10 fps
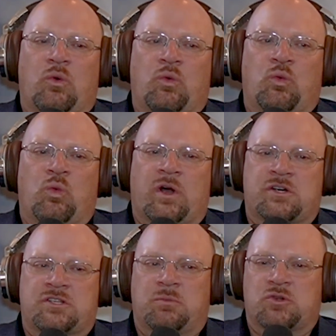
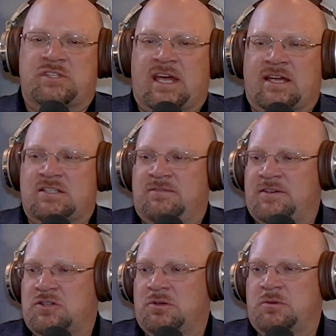where's the most tax
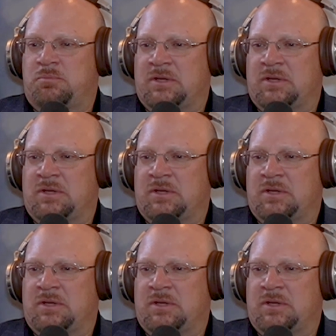efficient